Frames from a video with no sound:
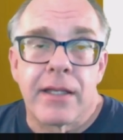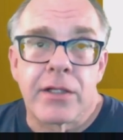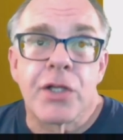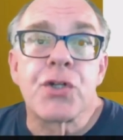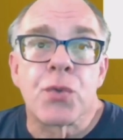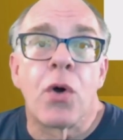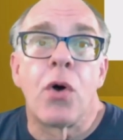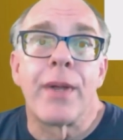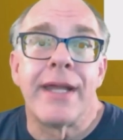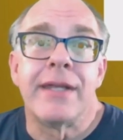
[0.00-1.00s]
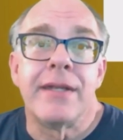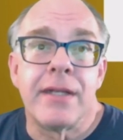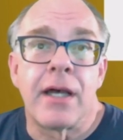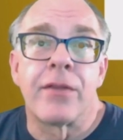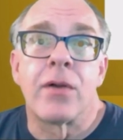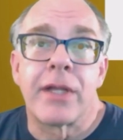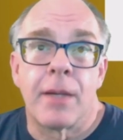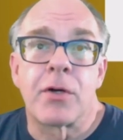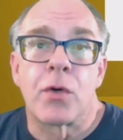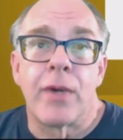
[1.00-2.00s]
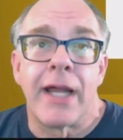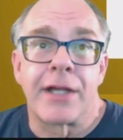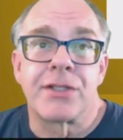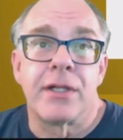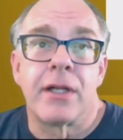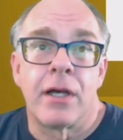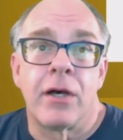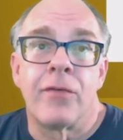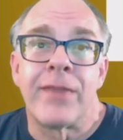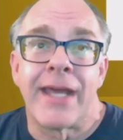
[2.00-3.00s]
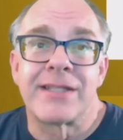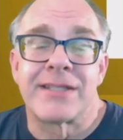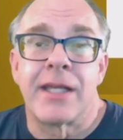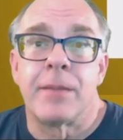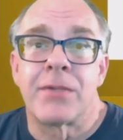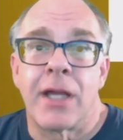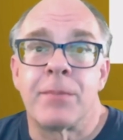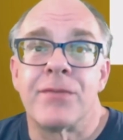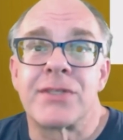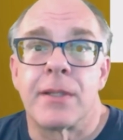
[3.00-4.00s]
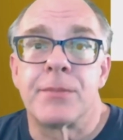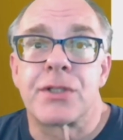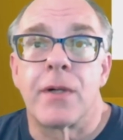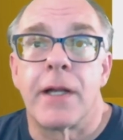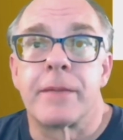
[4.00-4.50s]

control another chemical reaction of that same type of substrate.